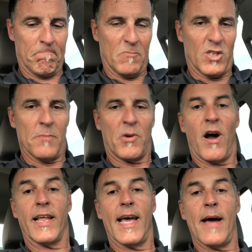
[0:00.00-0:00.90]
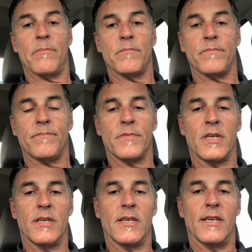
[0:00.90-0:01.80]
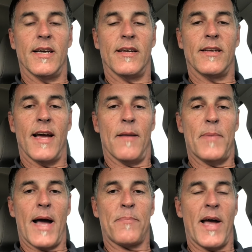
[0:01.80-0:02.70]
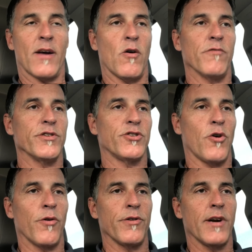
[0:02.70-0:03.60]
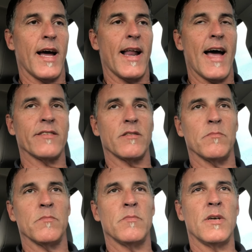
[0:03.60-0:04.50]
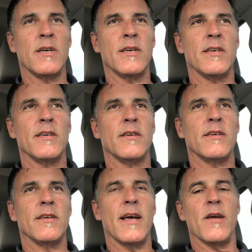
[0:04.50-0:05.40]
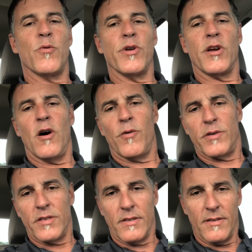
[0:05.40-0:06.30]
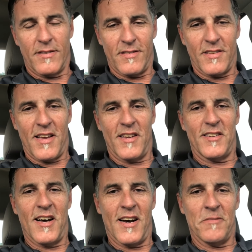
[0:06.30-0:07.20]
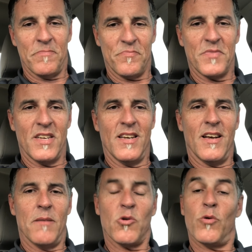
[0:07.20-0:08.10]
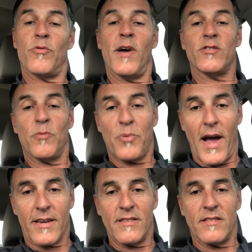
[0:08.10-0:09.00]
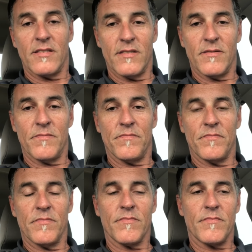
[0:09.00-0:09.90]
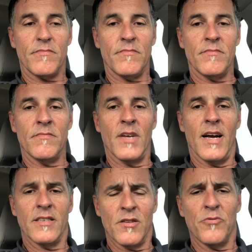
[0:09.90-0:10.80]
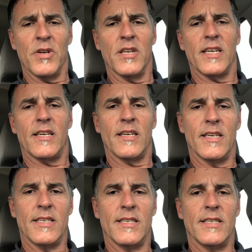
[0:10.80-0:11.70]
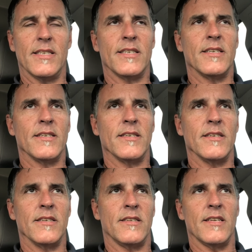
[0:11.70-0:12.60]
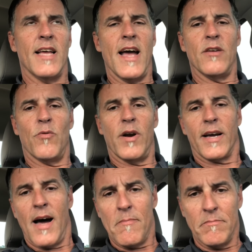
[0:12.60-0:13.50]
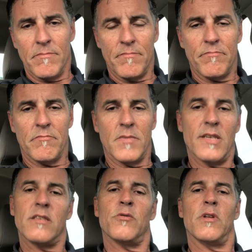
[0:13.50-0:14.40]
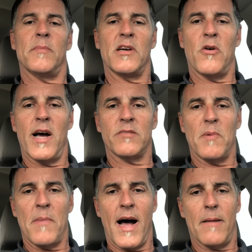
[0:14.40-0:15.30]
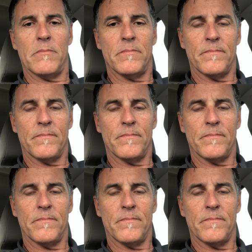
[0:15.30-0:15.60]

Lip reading: Jim Cunningham, had a backpack over his shoulder, and I'd asked him, "Hey, where you going?" He said, "Going to wrestling practice." I said, "Really?" He said, "Yeah, you want to come?" I said, "Well, let me go ask my mom."